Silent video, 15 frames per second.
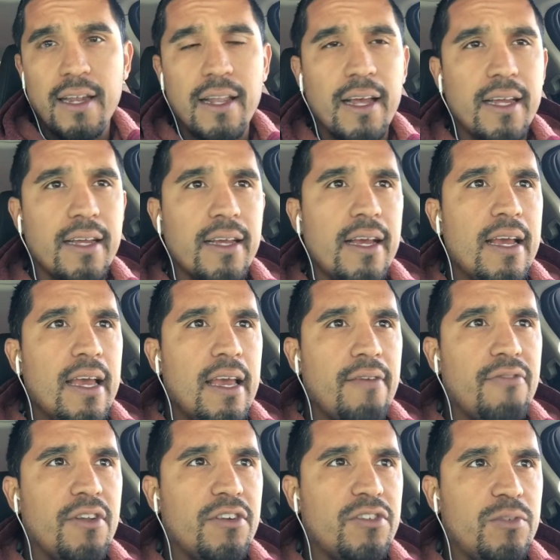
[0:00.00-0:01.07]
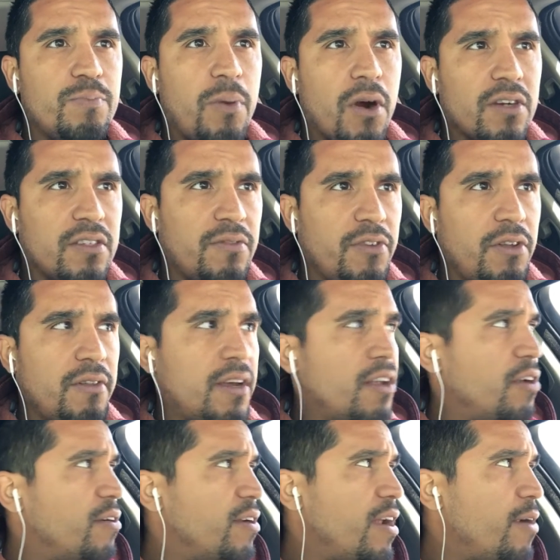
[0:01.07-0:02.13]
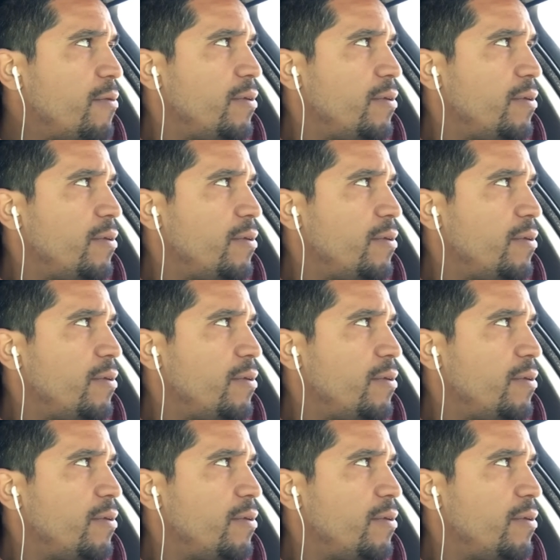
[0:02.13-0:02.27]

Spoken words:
Like, if there's parts of you that you're not